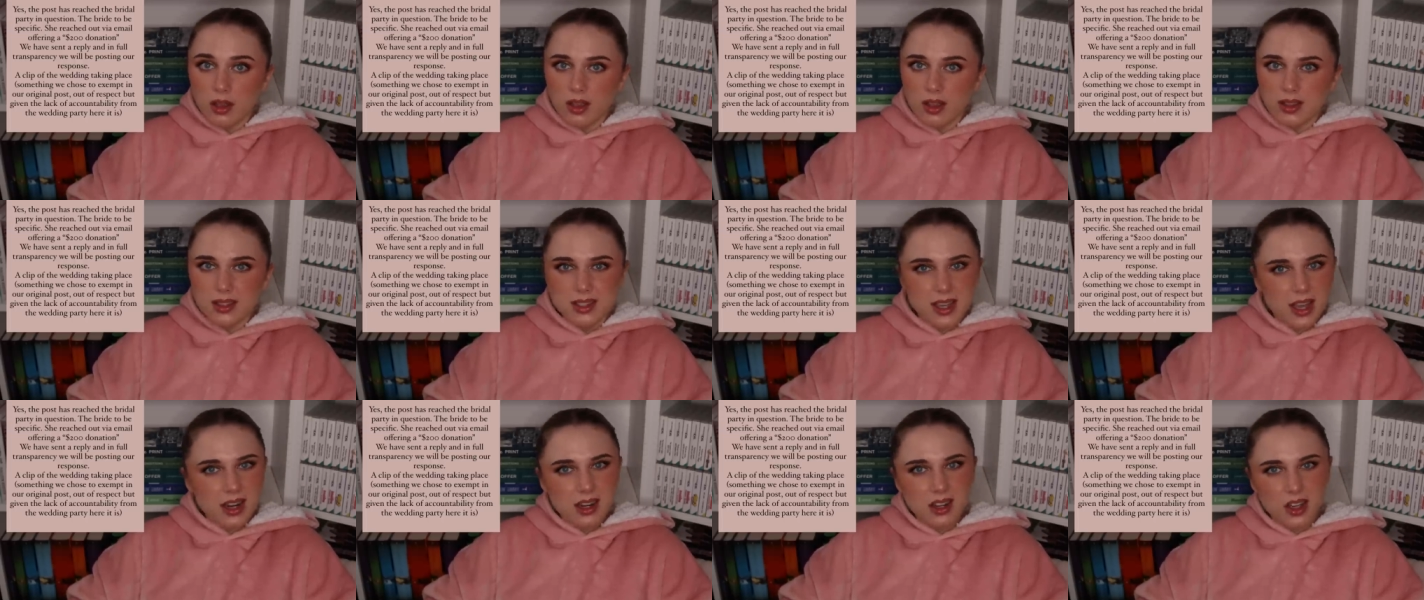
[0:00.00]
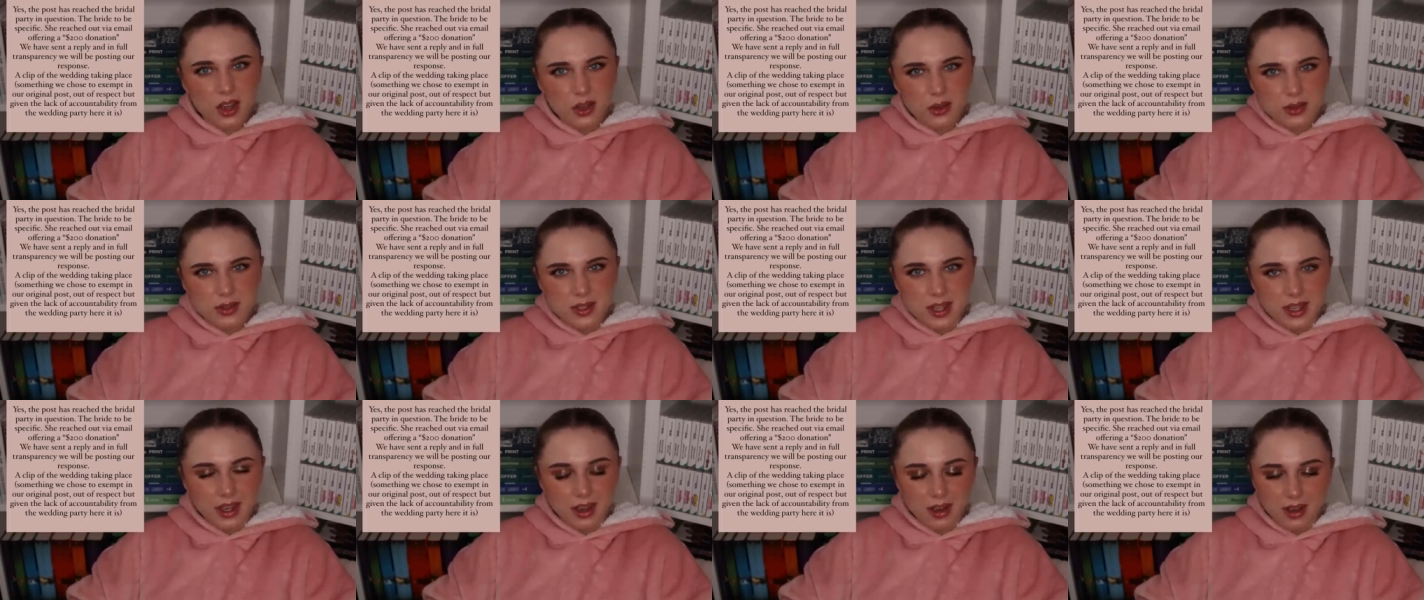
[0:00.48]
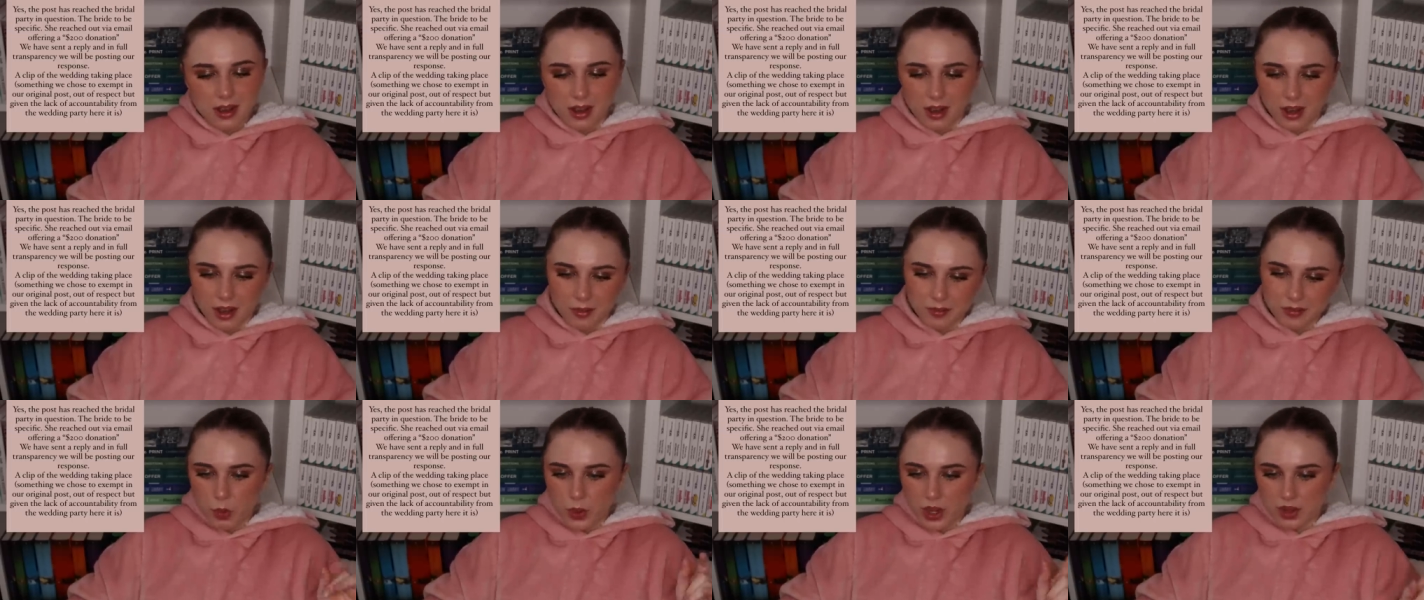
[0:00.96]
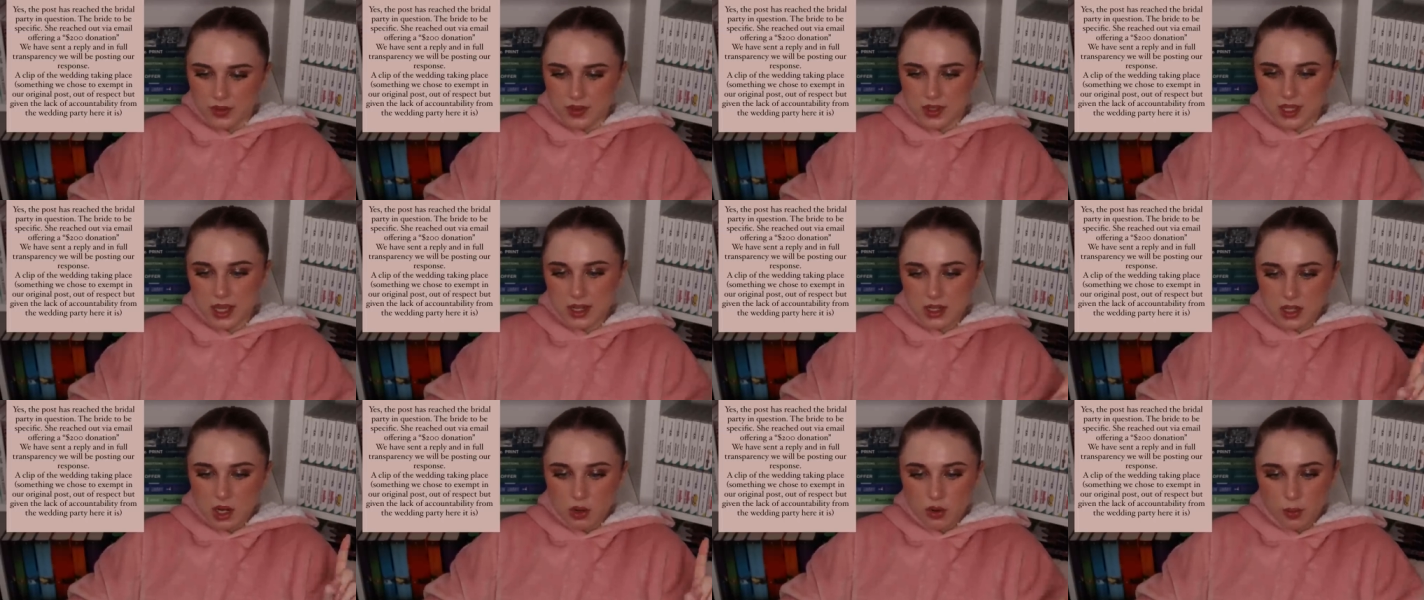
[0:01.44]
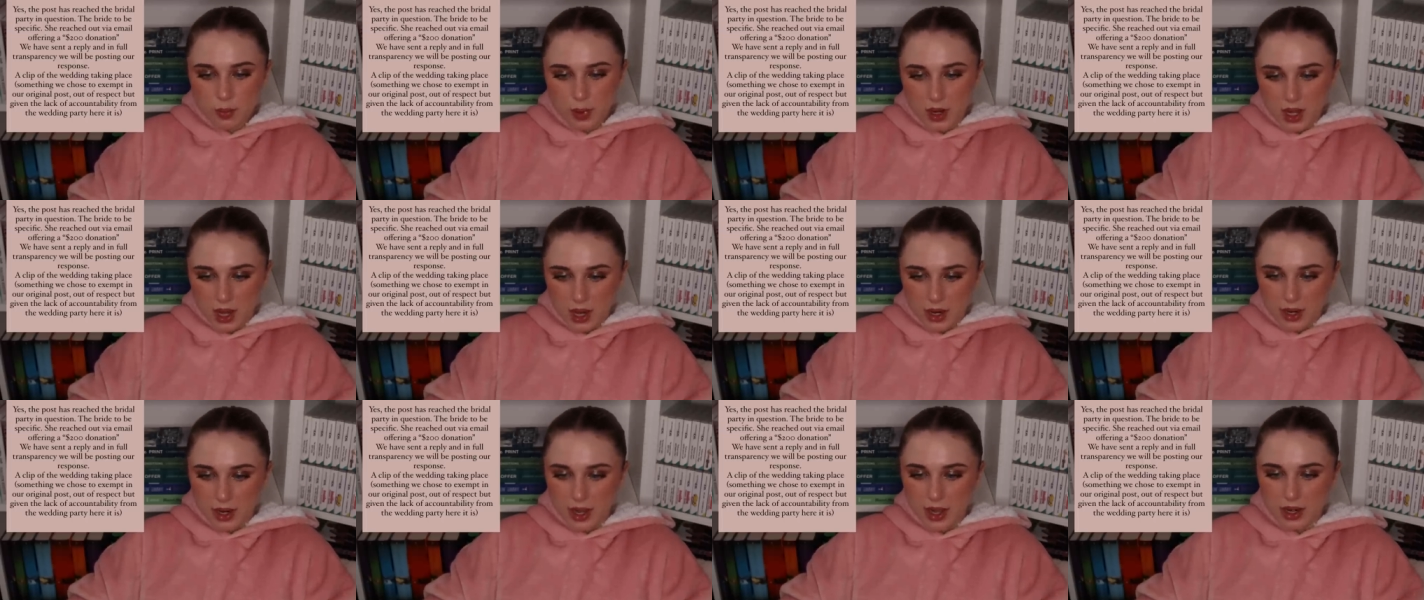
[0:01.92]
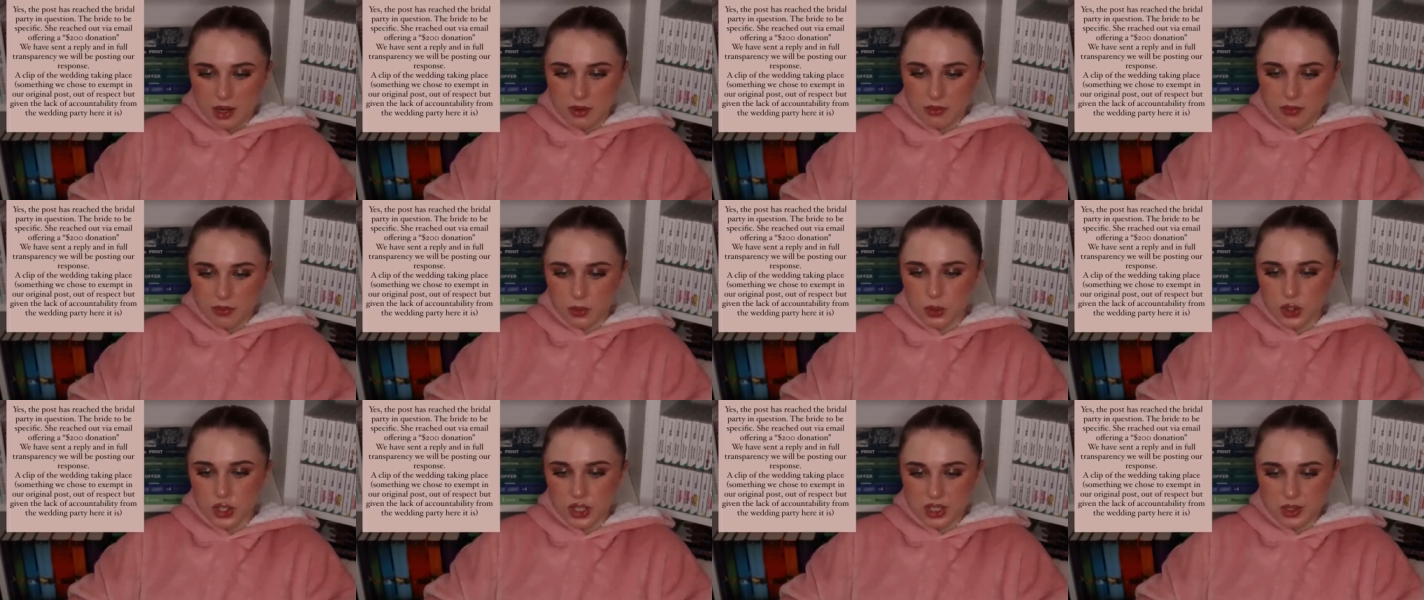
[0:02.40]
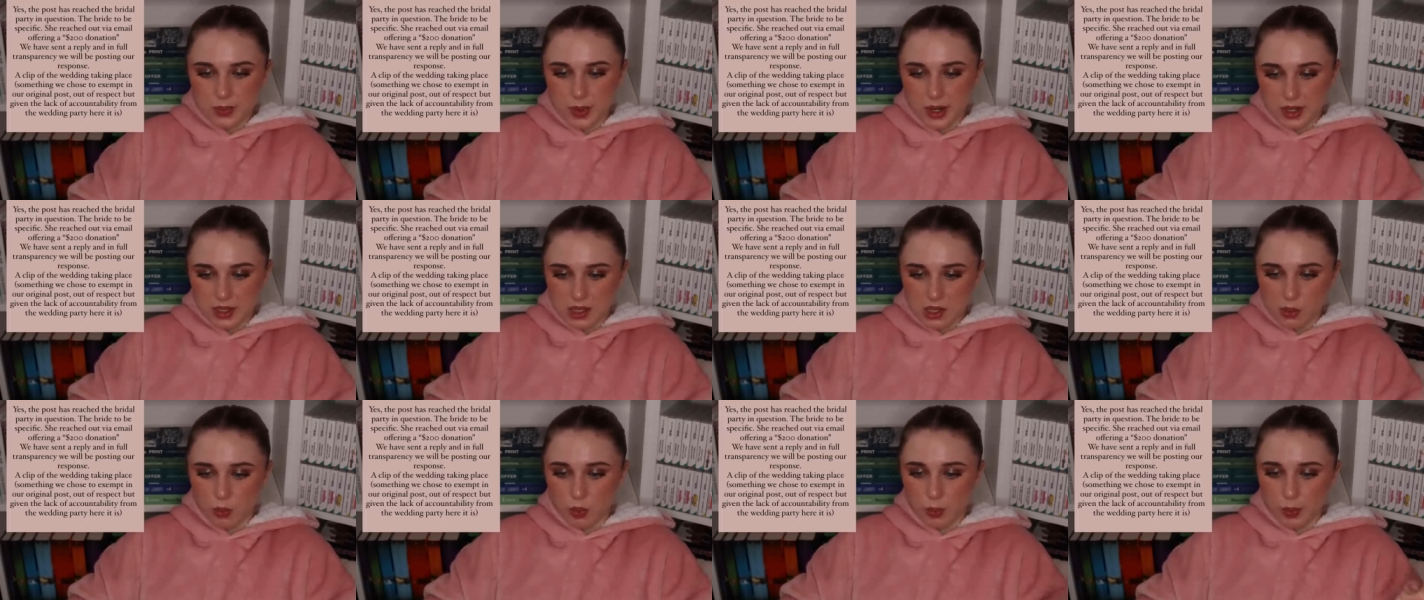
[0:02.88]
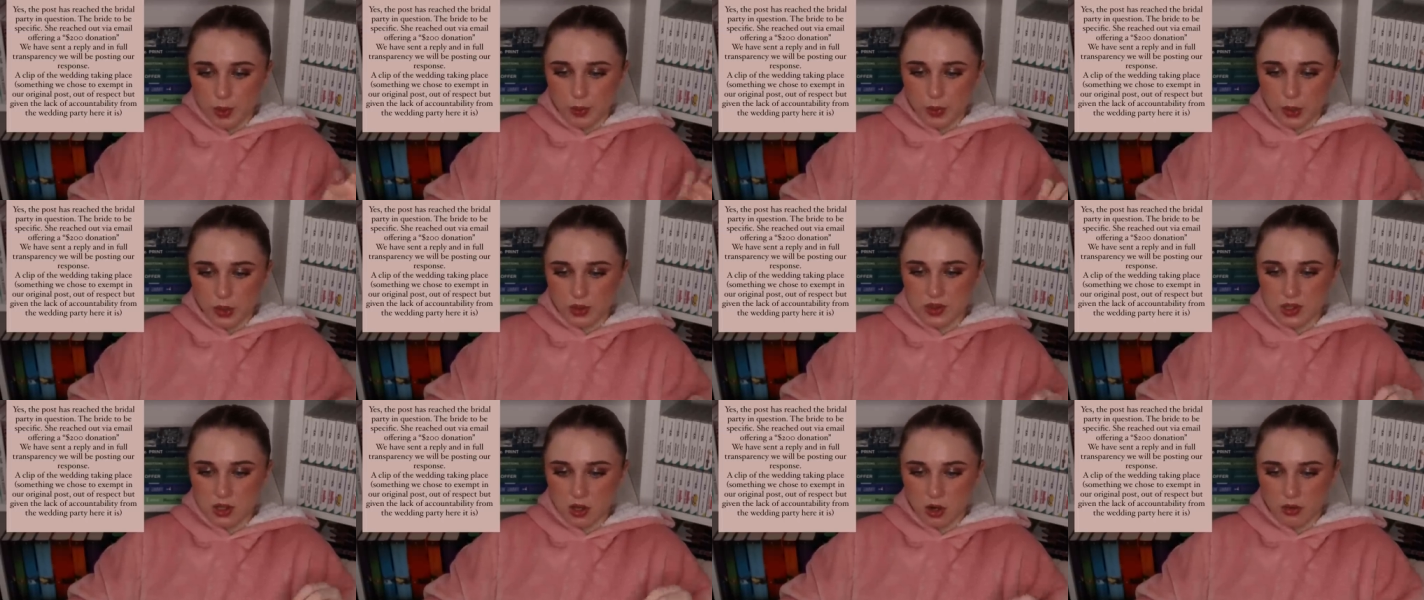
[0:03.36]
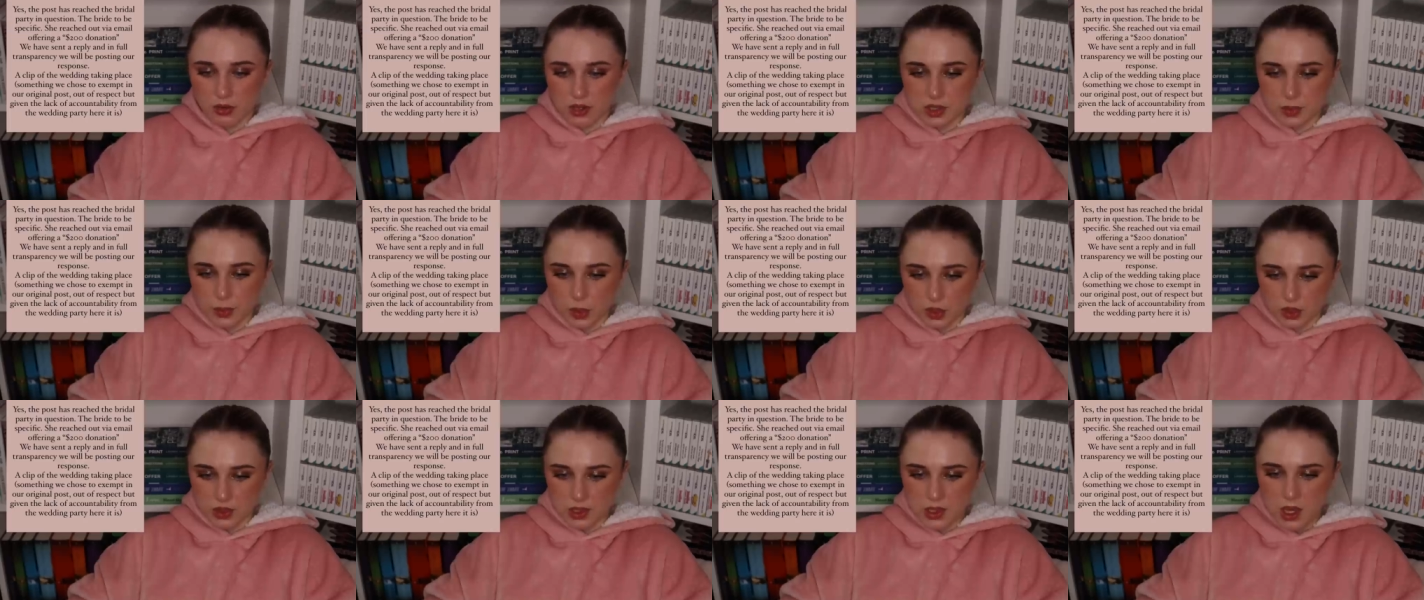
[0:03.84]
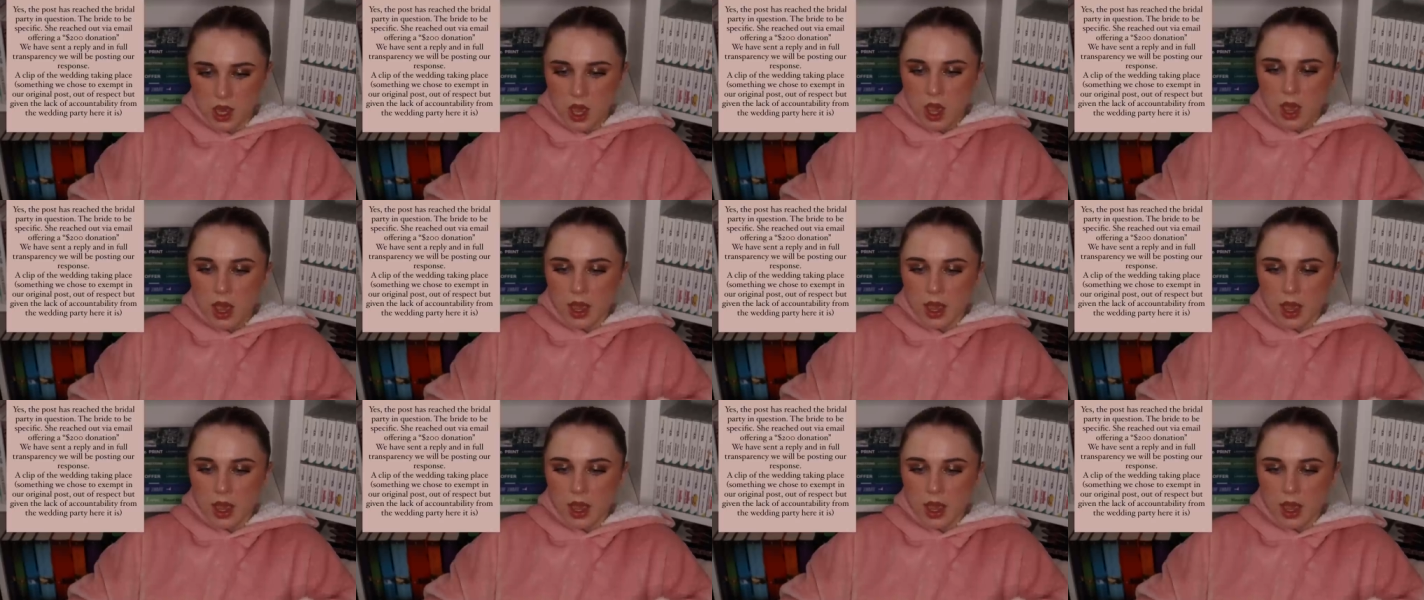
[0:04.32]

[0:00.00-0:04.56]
It's kind of cozy, huh? We have sent a reply and in full transparency we'll be posting our response.